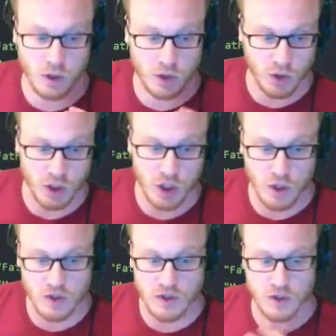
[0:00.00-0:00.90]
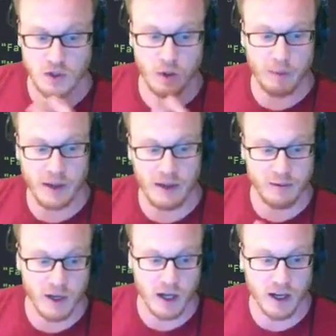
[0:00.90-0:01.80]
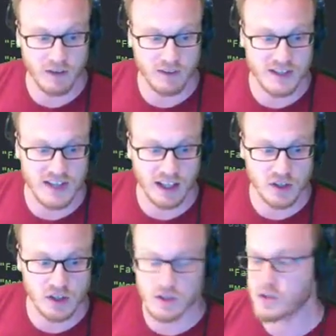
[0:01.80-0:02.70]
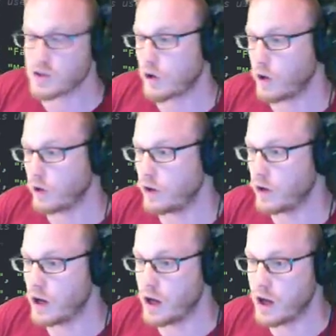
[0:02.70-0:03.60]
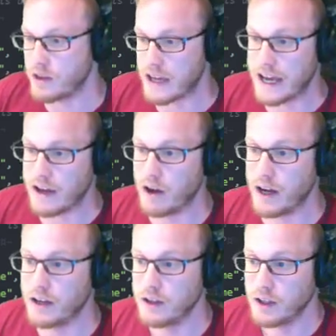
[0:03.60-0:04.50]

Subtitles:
you can use to do a bit of a kind of intelligence on the AI.